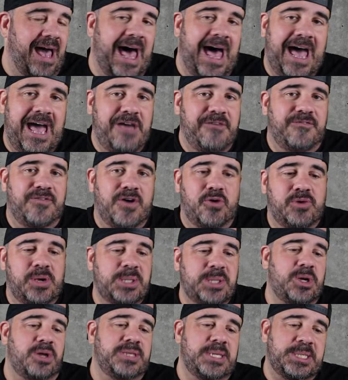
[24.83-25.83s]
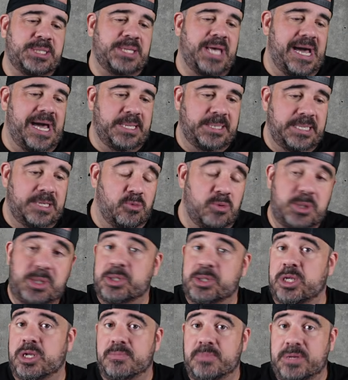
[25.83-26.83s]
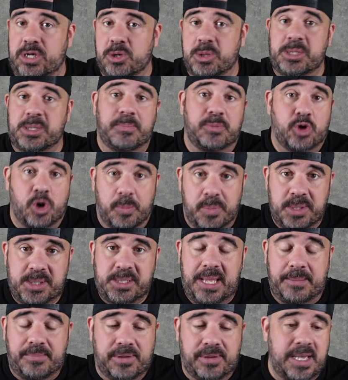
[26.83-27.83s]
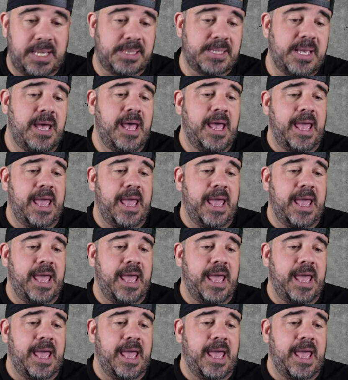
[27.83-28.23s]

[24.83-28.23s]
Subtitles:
I focus on the sizing, which is going to be your typical percent plays.